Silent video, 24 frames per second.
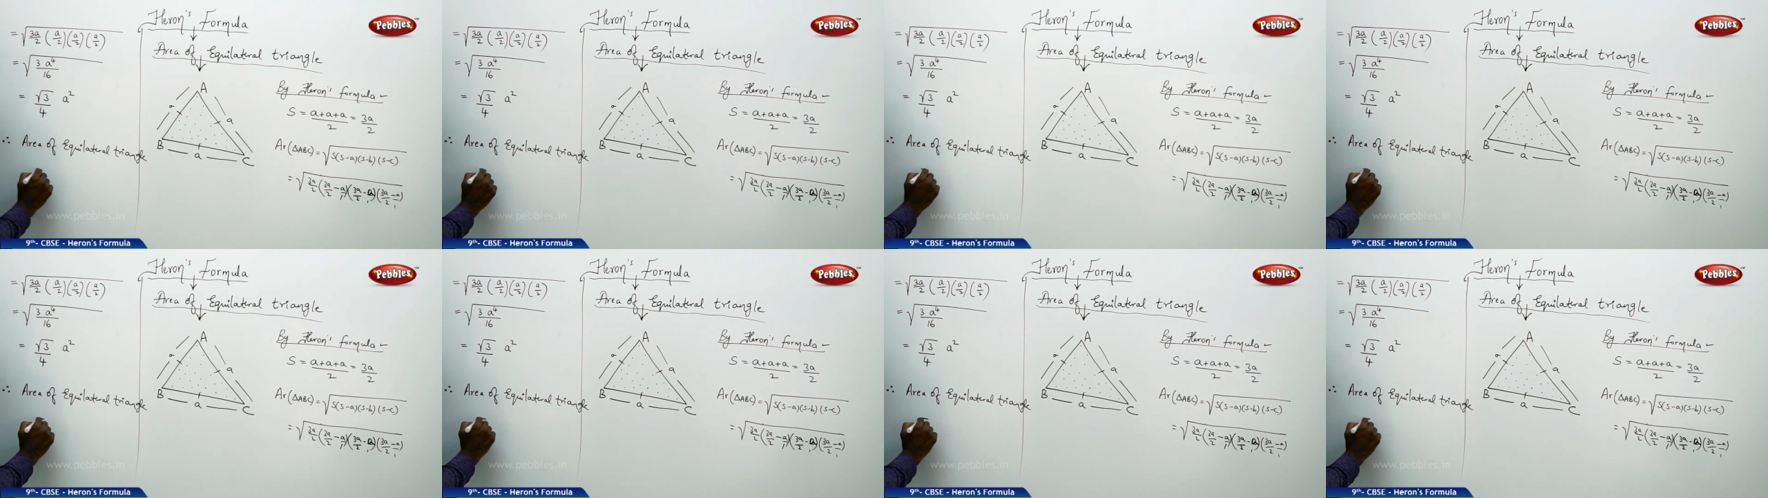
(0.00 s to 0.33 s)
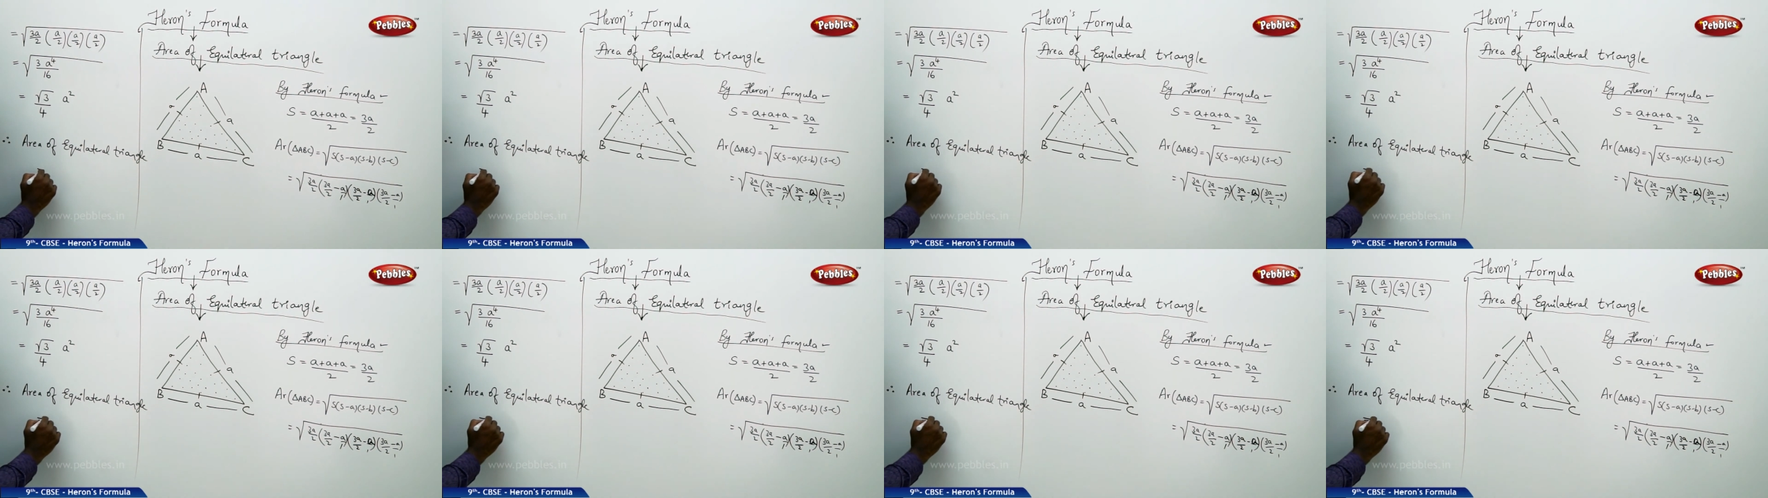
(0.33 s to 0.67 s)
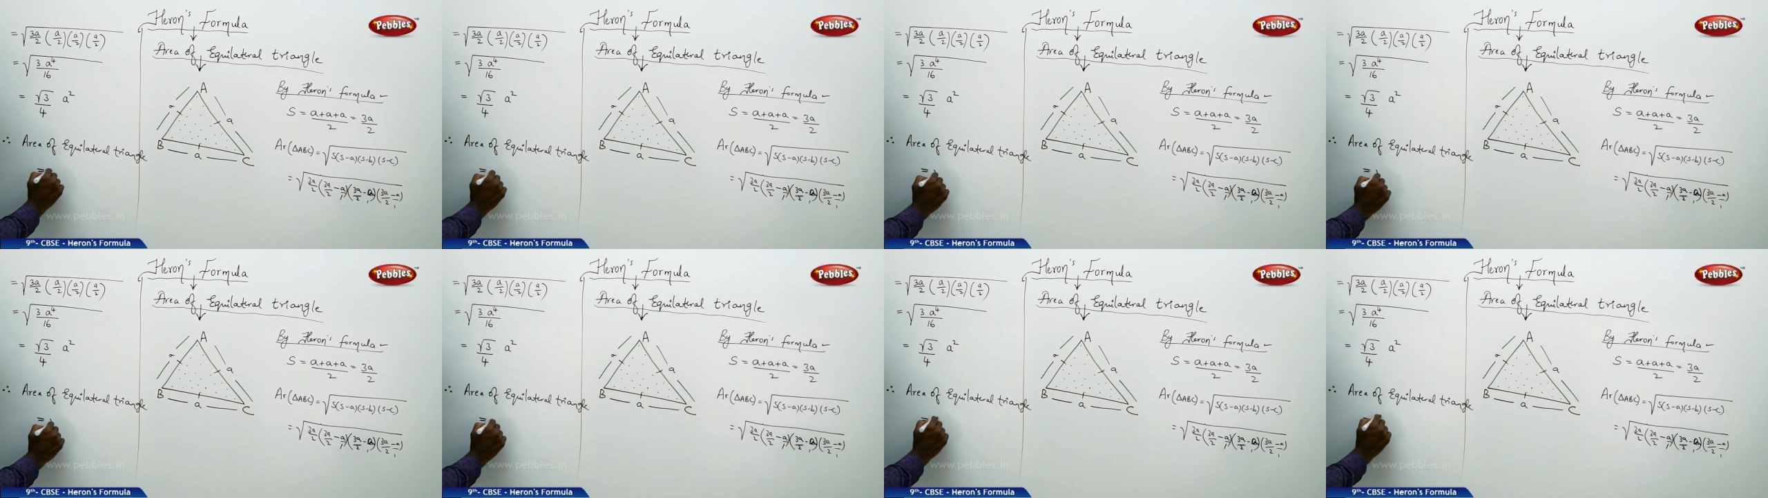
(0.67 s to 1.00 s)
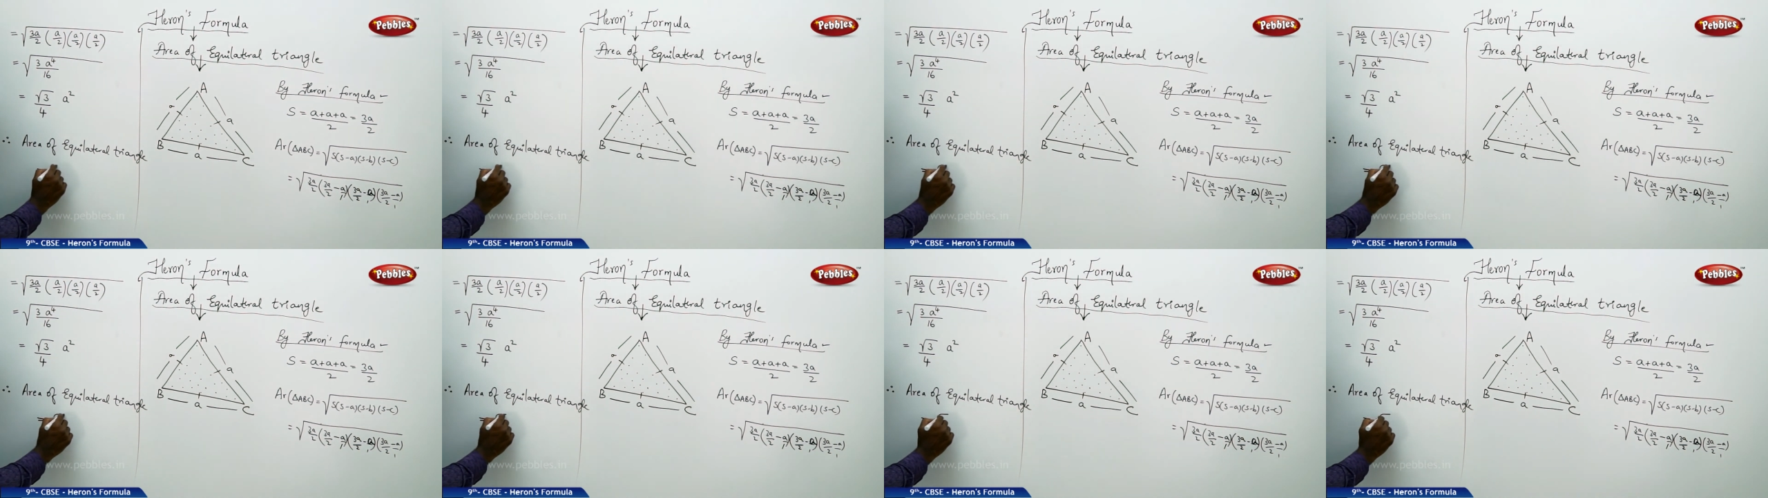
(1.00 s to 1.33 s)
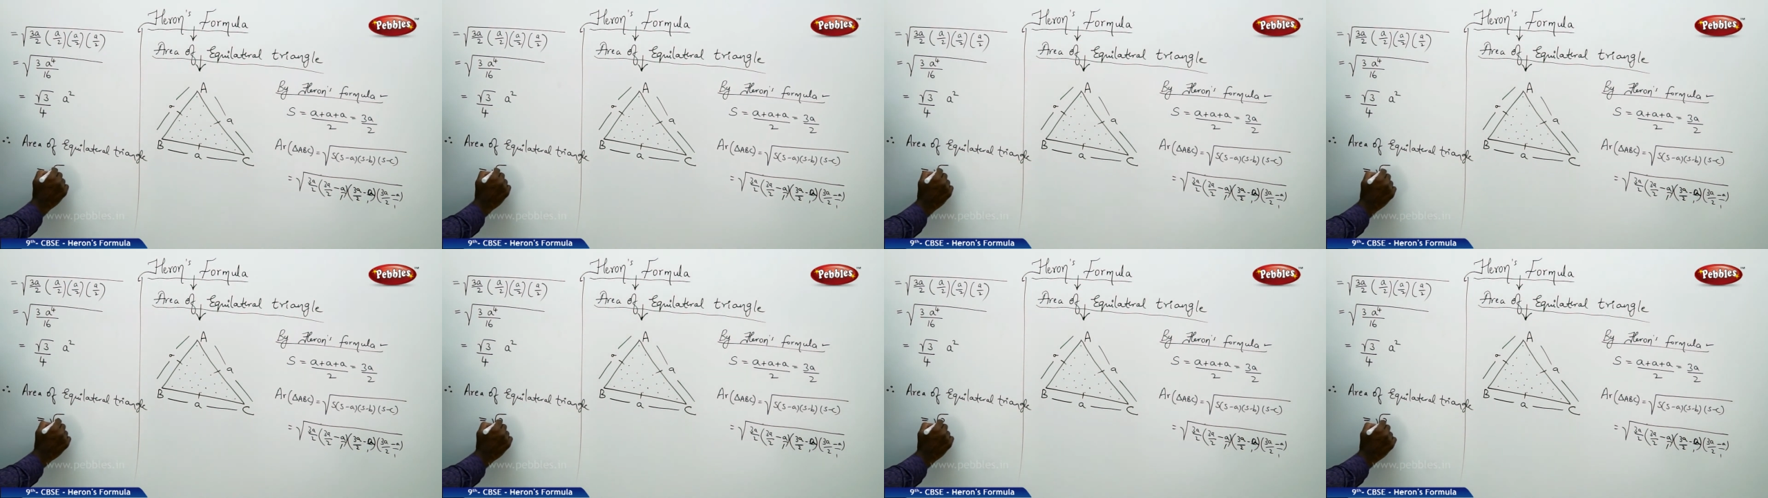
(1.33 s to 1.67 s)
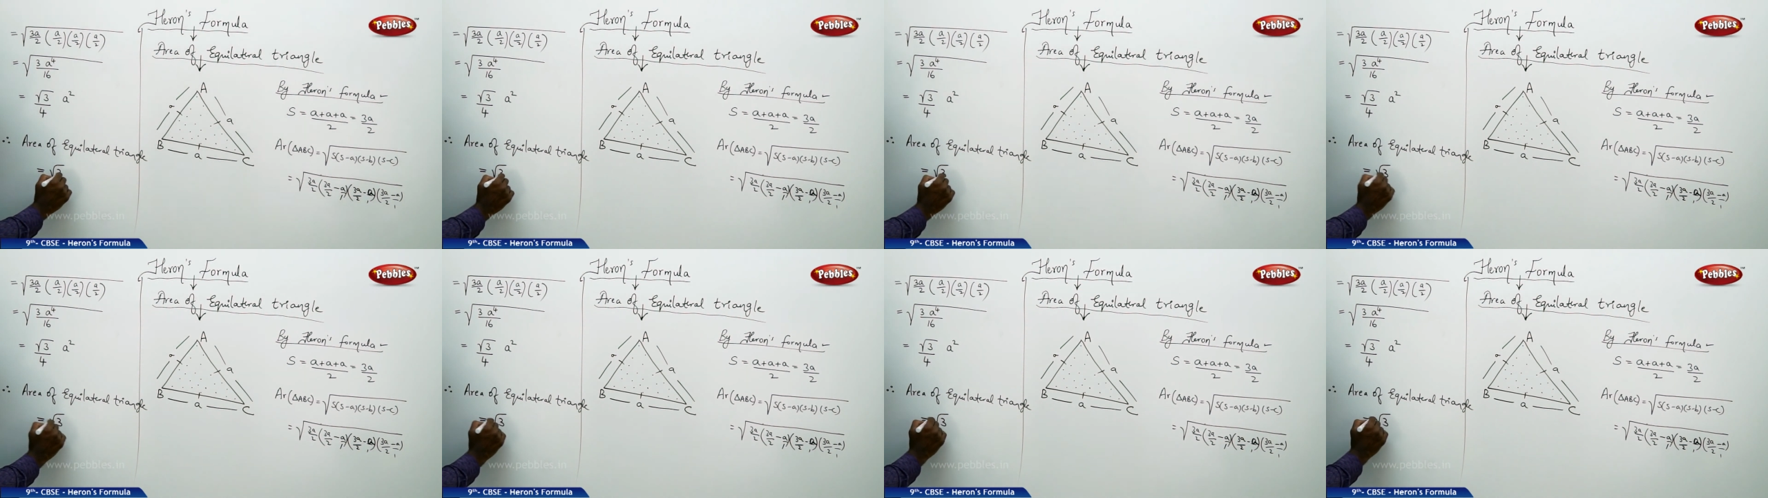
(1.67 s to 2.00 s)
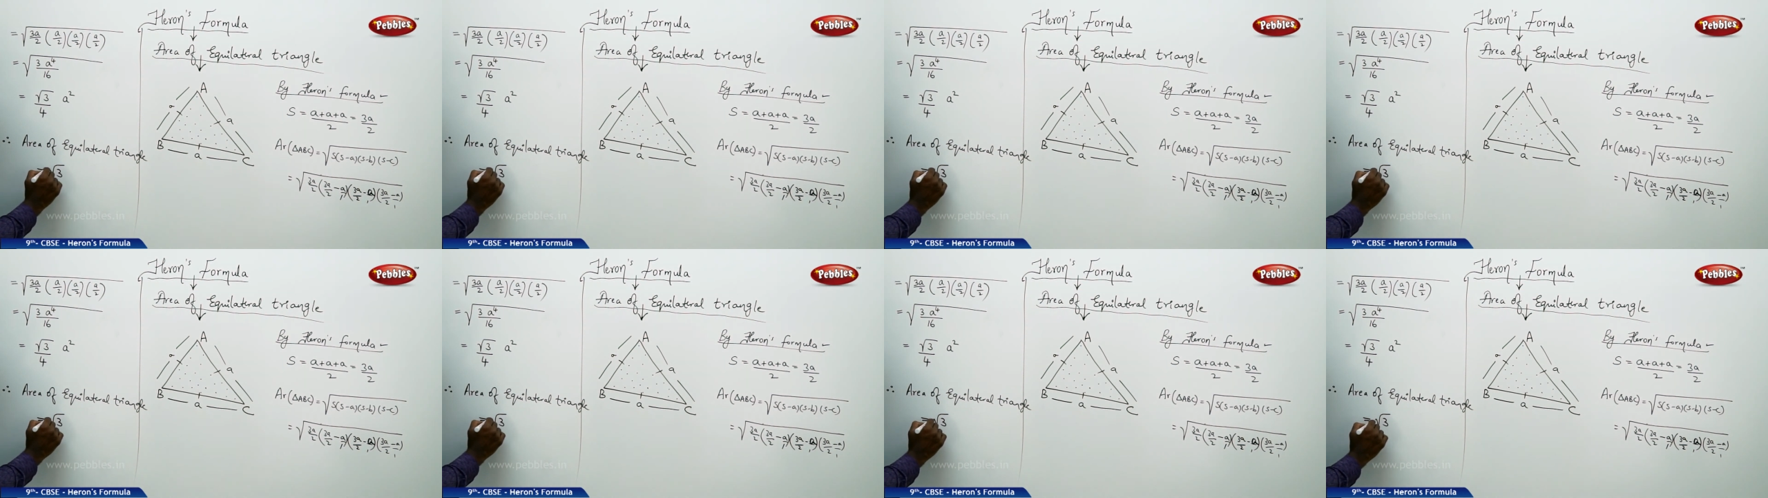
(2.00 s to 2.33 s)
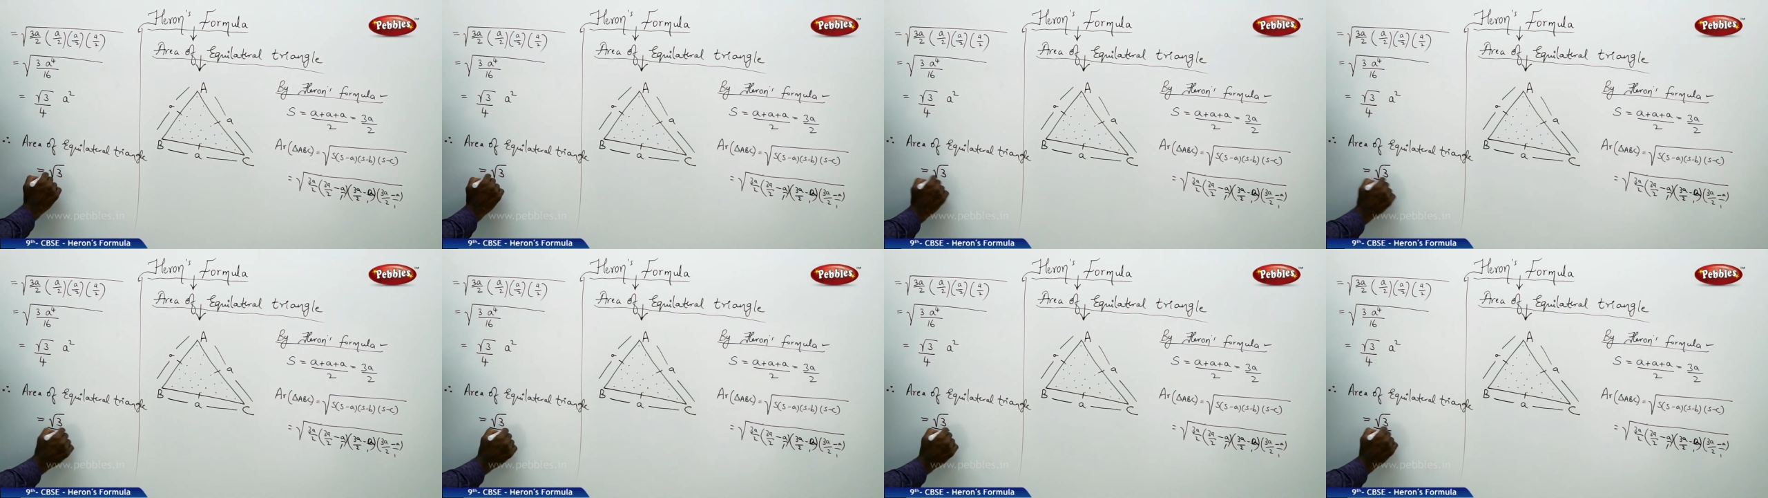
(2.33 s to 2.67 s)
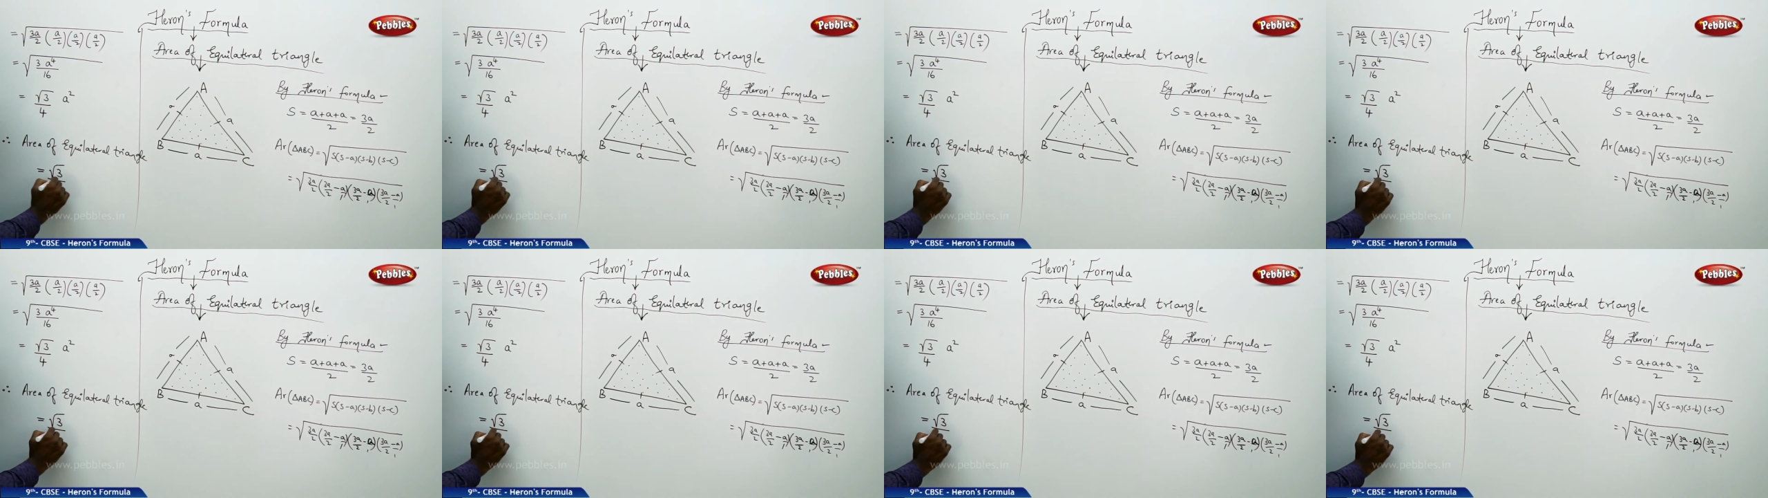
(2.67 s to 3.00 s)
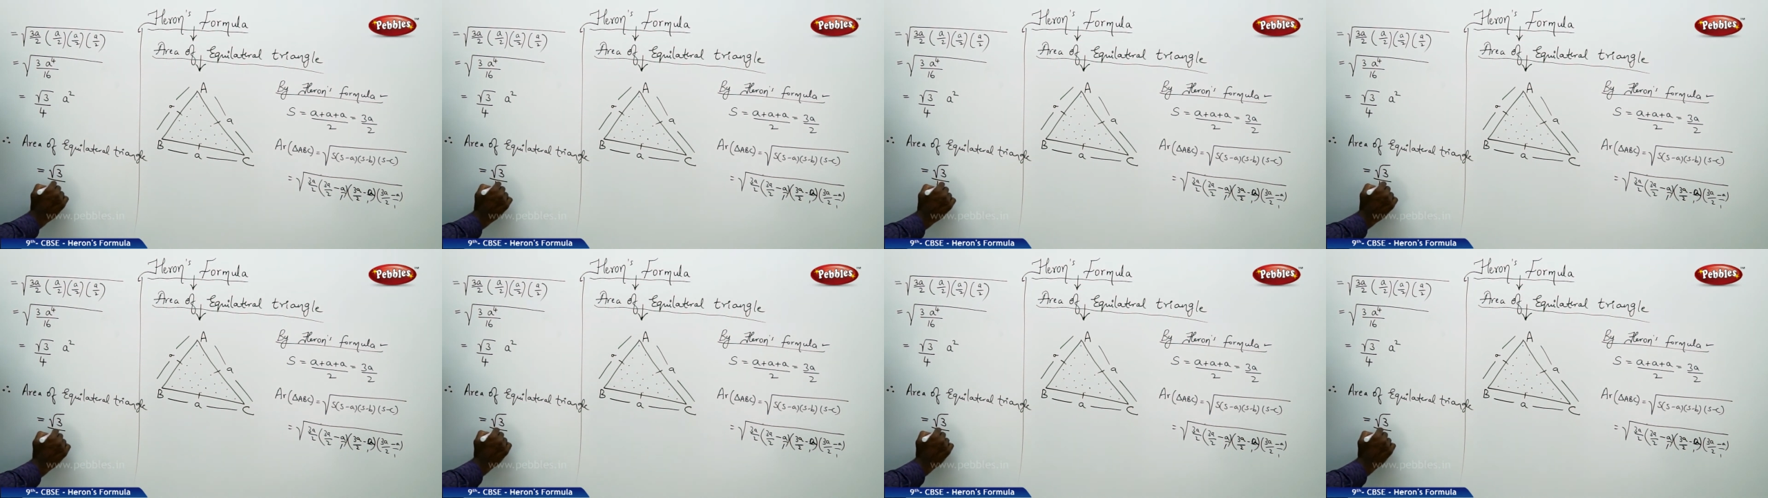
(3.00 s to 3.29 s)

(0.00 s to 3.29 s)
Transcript: (no speaker visible)